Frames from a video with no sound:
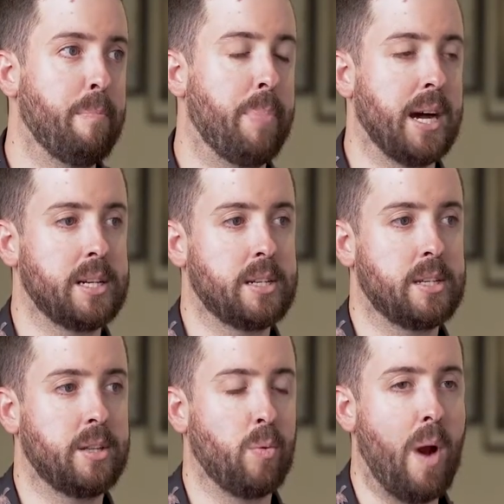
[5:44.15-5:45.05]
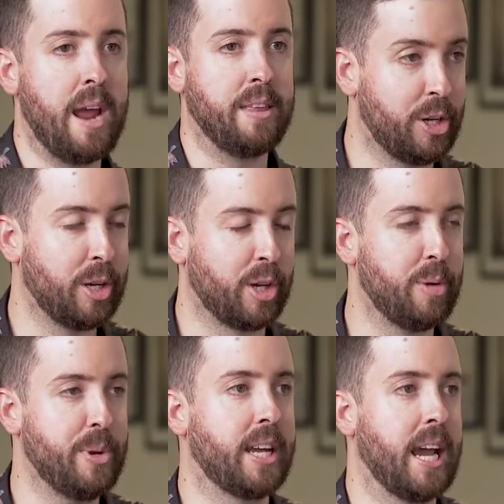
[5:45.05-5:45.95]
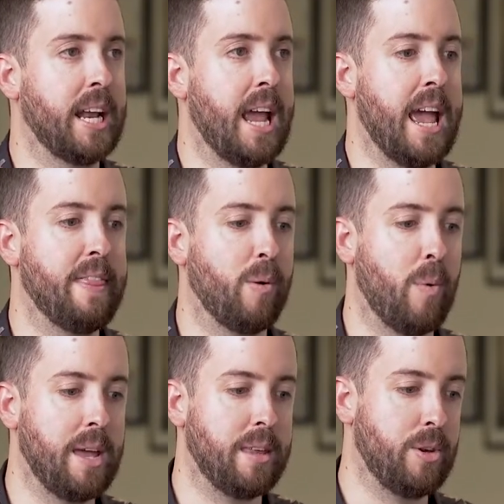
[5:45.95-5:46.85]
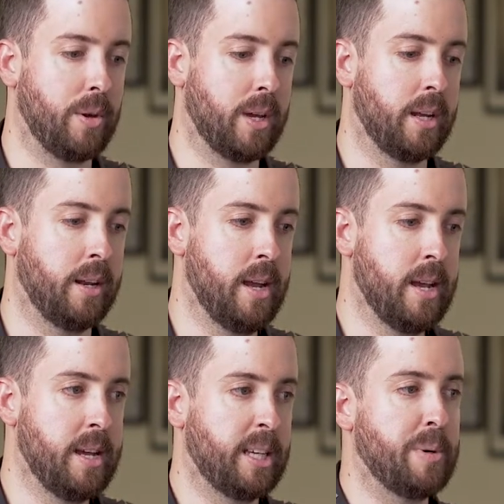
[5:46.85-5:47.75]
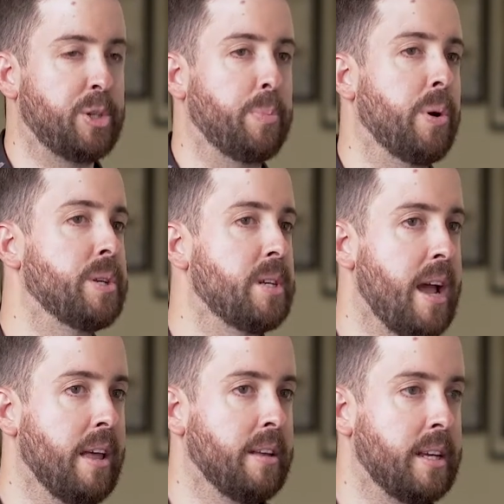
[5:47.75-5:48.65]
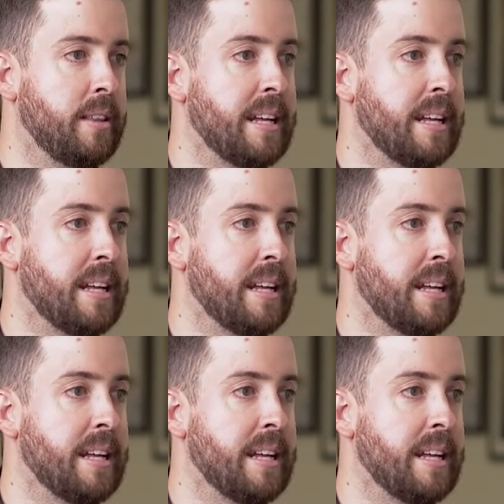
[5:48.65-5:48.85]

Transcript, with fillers: But the way that you can communicate and the way that you can express your personality,